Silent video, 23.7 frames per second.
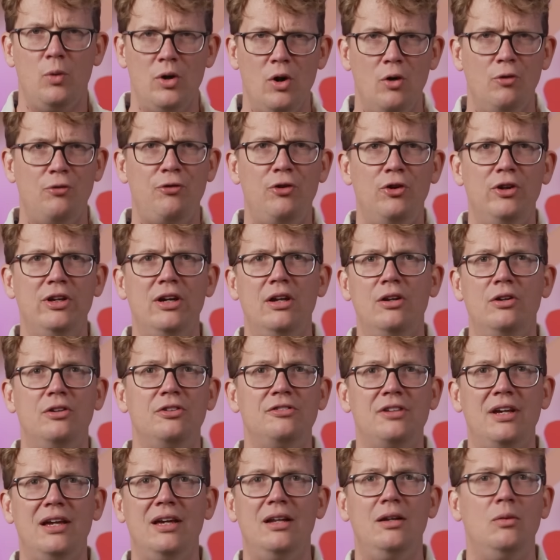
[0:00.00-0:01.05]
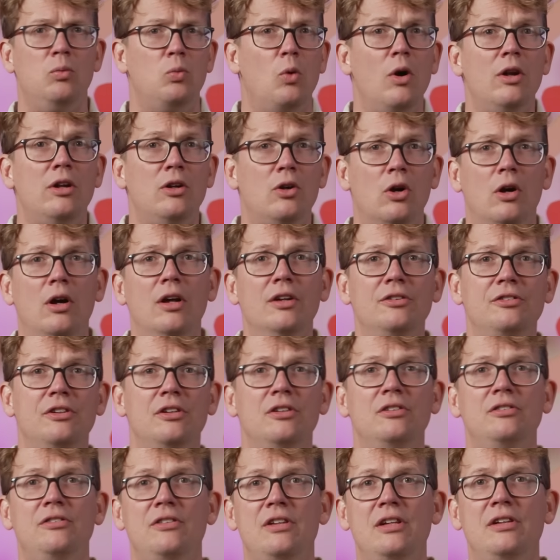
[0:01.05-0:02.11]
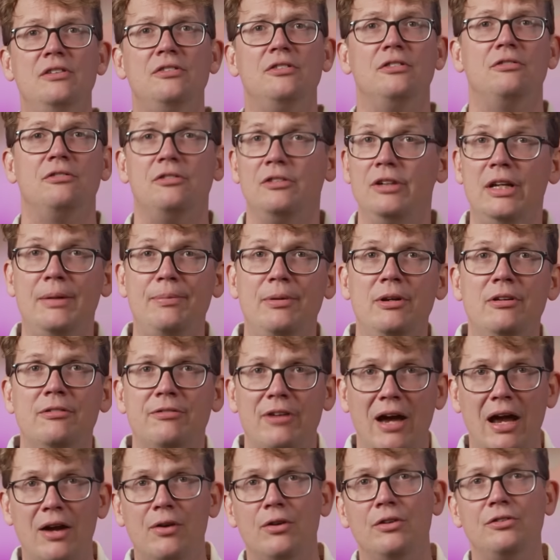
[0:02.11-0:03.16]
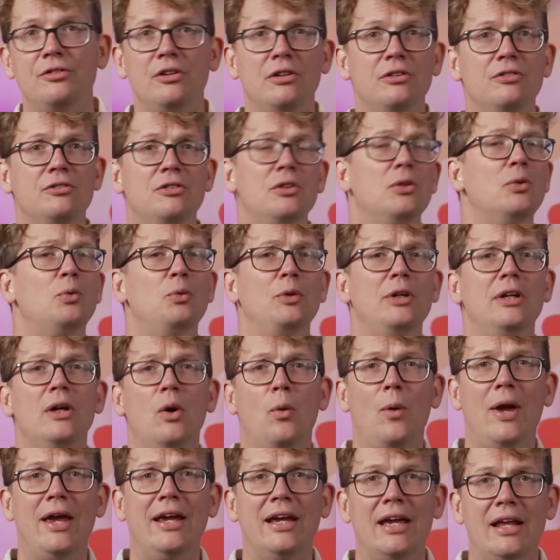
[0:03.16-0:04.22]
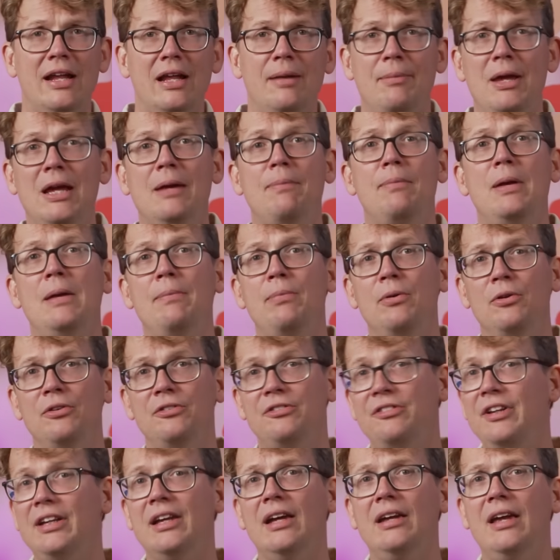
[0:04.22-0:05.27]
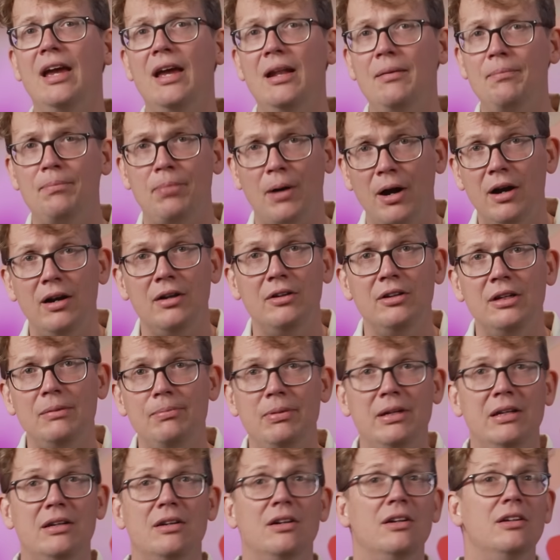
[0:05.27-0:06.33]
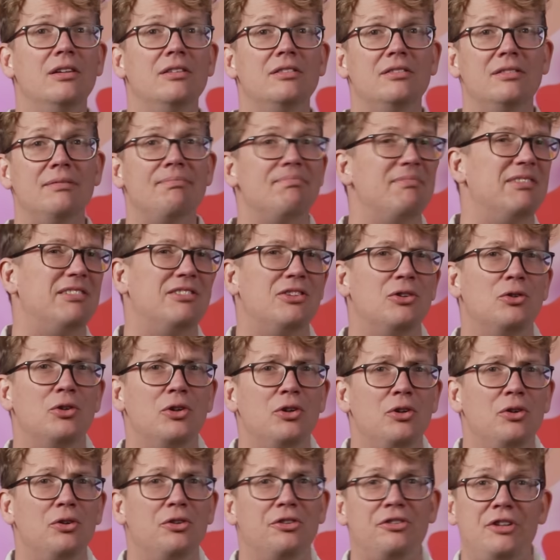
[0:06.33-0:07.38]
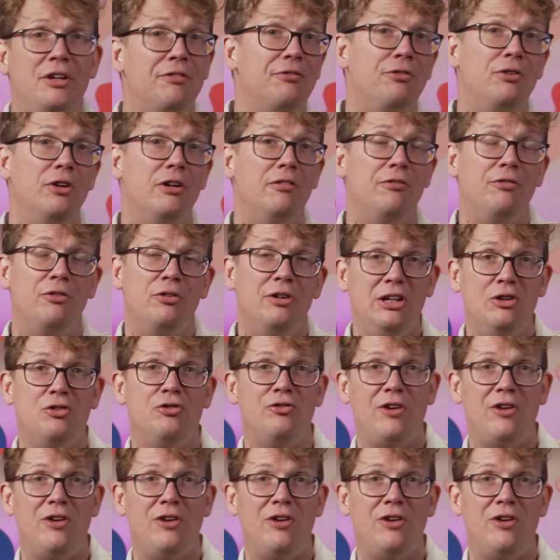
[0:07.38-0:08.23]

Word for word: We don't fully understand what causes these sleeping viruses to reawaken and make people sick again, partly because it's a little different for each